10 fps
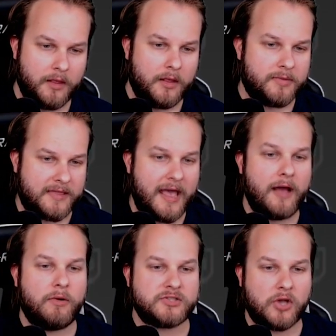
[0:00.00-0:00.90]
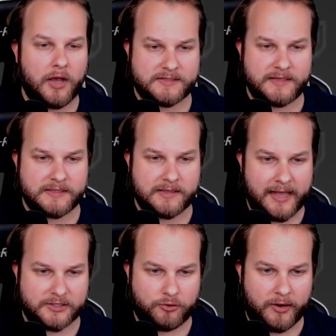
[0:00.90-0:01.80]
But that was Austin's
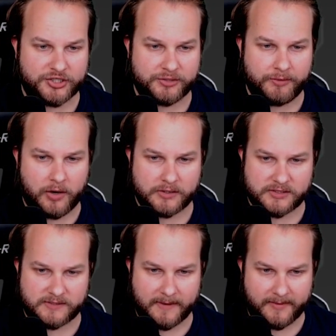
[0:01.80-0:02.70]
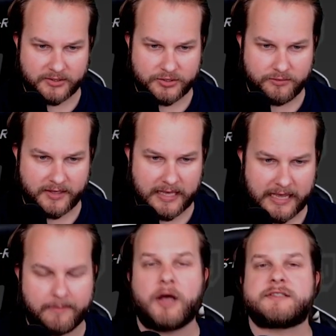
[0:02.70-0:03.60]
last question in regards to the Spider-Man 2 of the
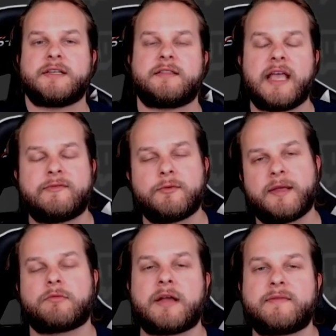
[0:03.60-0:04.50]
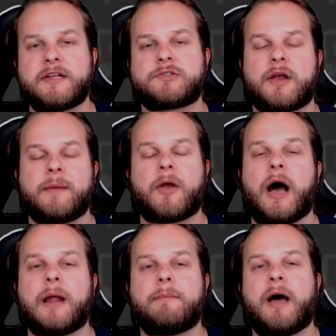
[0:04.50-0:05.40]
game. Austin, thank you for being a Revenite subscriber
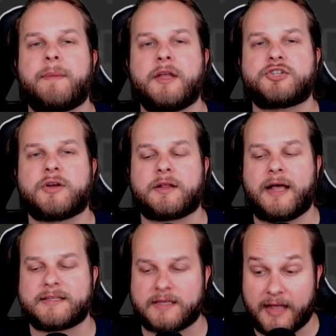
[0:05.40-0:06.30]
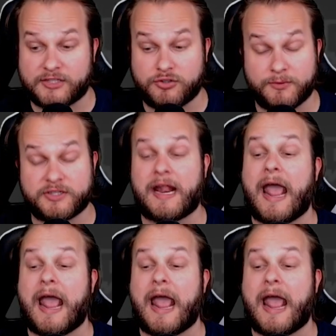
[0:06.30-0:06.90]
on my Patreon Class of Glass. We appreciate that.